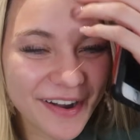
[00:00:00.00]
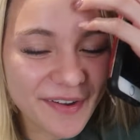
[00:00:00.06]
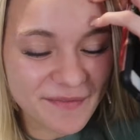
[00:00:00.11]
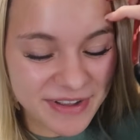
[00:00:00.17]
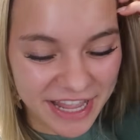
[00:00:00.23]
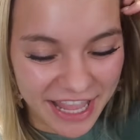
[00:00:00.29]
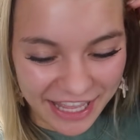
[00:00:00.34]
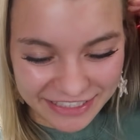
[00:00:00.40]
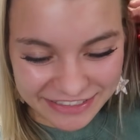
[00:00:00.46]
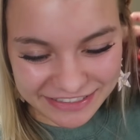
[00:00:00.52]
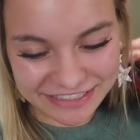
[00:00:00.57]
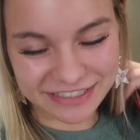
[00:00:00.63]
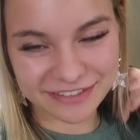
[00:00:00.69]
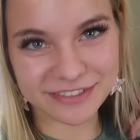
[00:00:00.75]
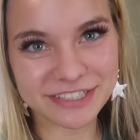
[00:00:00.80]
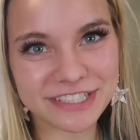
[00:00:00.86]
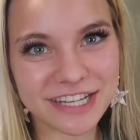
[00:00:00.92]
Well,
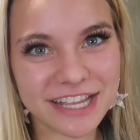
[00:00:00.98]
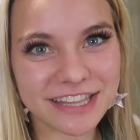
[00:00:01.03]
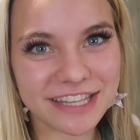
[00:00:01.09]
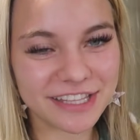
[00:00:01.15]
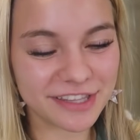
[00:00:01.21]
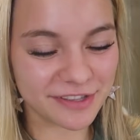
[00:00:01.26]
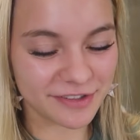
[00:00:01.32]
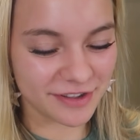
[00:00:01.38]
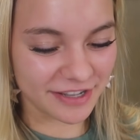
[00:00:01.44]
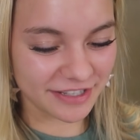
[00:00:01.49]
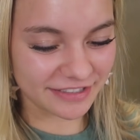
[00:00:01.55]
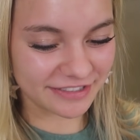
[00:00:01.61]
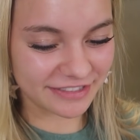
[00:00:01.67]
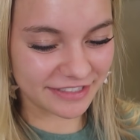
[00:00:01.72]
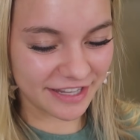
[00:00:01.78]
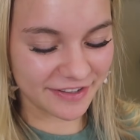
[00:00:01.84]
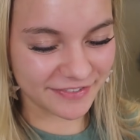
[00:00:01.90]
Mackenzie, which I think you
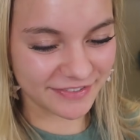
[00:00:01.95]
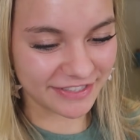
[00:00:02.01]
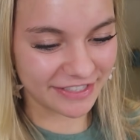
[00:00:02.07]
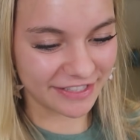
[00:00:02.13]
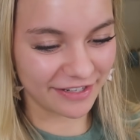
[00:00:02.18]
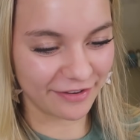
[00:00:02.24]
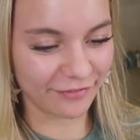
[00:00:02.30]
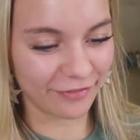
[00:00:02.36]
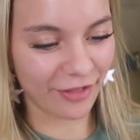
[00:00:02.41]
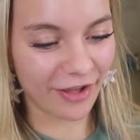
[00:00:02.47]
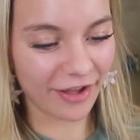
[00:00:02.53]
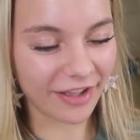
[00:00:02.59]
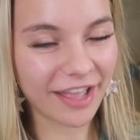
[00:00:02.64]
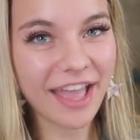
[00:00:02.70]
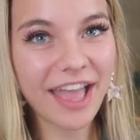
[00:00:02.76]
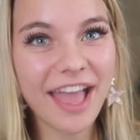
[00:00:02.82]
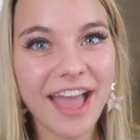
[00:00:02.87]
guys have seen in a
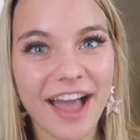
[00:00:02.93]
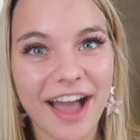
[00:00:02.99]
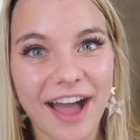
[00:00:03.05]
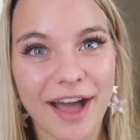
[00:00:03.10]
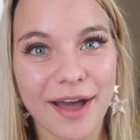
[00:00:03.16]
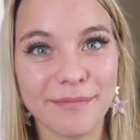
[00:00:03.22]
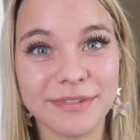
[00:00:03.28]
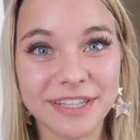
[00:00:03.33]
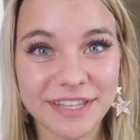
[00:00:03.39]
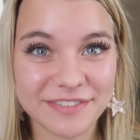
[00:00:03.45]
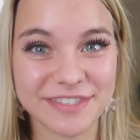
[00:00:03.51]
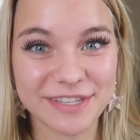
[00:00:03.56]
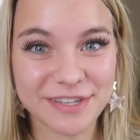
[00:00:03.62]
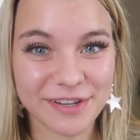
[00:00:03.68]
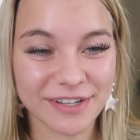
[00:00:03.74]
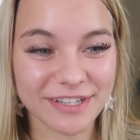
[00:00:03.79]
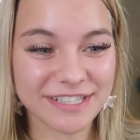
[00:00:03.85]
vlog, lives
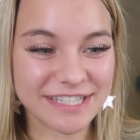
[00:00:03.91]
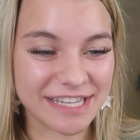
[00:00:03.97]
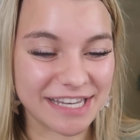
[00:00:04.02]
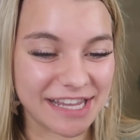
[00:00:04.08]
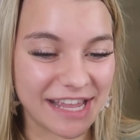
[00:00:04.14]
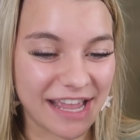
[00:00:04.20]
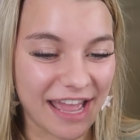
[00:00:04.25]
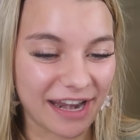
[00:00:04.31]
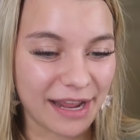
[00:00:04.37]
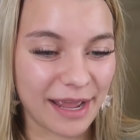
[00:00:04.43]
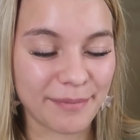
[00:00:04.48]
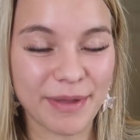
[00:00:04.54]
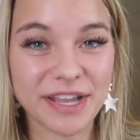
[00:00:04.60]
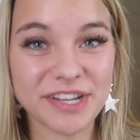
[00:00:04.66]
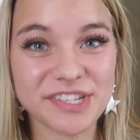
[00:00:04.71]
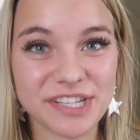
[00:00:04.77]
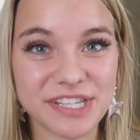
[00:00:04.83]
in New York City, and
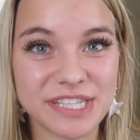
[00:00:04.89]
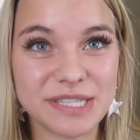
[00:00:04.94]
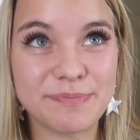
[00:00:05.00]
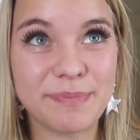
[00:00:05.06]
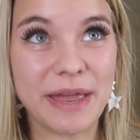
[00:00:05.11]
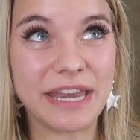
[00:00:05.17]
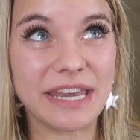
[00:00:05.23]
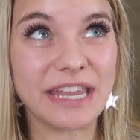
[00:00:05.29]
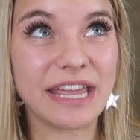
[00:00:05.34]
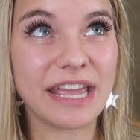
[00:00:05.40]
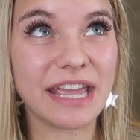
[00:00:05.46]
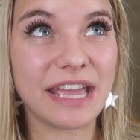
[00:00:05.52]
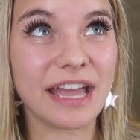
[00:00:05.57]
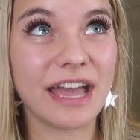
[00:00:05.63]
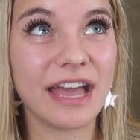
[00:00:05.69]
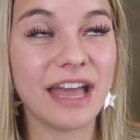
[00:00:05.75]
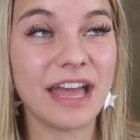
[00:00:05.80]
I'm actually
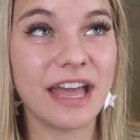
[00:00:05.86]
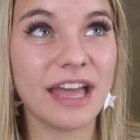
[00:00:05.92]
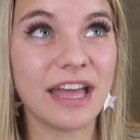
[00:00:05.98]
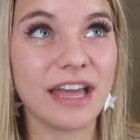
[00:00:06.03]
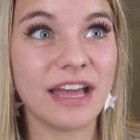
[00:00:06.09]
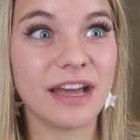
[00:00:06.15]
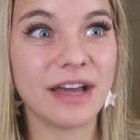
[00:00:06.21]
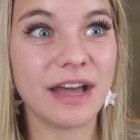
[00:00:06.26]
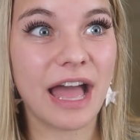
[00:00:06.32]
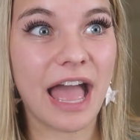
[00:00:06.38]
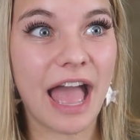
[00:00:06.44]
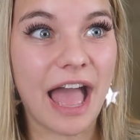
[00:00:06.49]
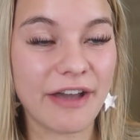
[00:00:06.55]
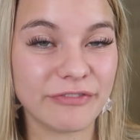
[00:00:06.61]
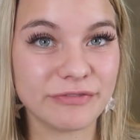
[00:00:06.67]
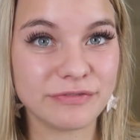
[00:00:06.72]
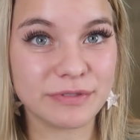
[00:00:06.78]
spending
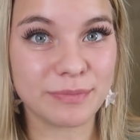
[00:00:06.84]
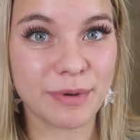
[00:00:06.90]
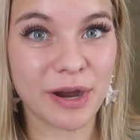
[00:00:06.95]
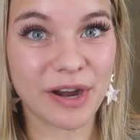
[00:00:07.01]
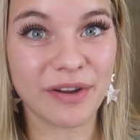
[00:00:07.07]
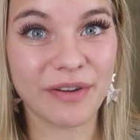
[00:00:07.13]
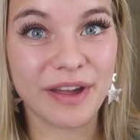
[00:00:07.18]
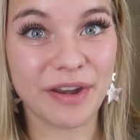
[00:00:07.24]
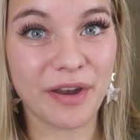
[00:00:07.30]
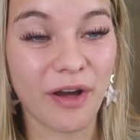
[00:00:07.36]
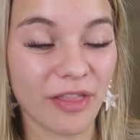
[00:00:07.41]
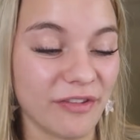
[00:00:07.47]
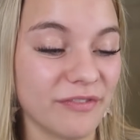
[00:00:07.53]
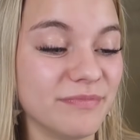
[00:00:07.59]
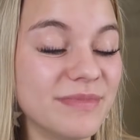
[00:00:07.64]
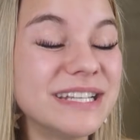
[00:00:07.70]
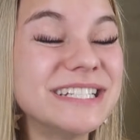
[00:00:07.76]
half of tomorrow and
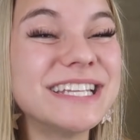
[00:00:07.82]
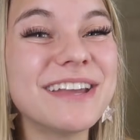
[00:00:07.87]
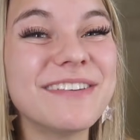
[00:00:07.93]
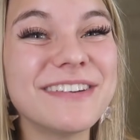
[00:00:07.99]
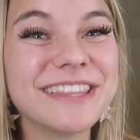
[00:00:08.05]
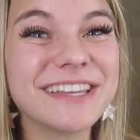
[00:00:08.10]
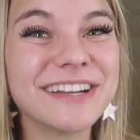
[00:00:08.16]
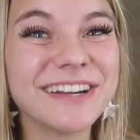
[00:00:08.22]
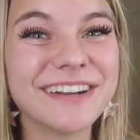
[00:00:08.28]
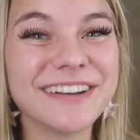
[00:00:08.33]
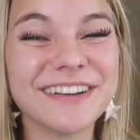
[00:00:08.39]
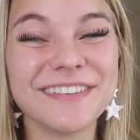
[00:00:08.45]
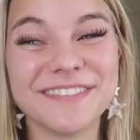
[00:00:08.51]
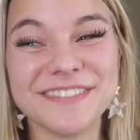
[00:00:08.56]
all of Monday with her.